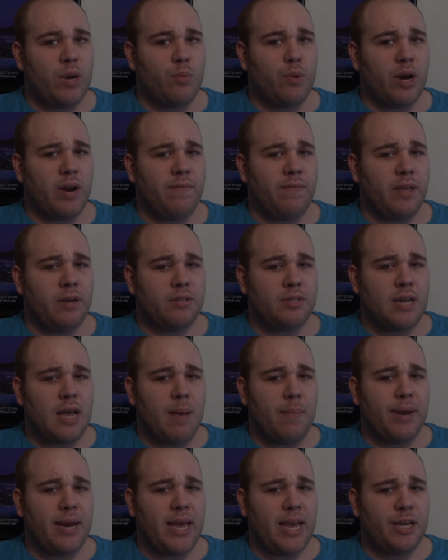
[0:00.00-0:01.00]
one of those
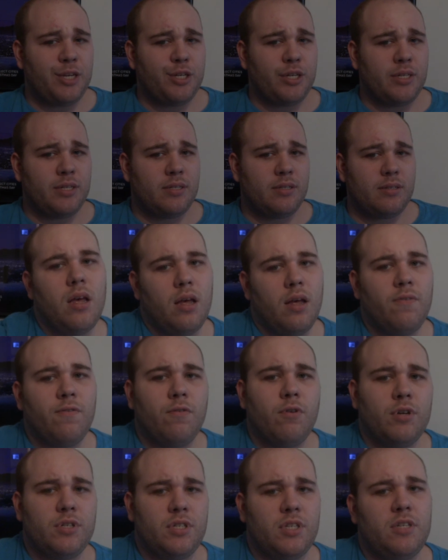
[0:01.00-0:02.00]
nominations. Of
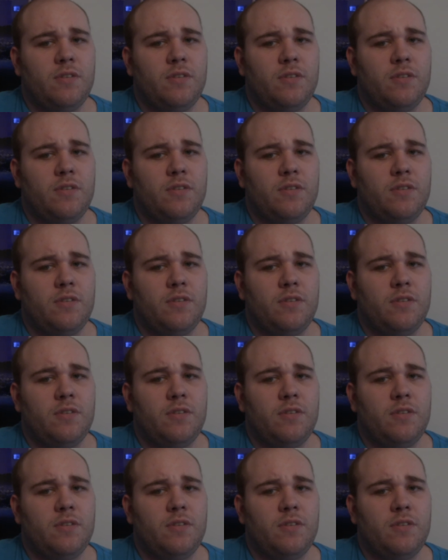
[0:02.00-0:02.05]
course,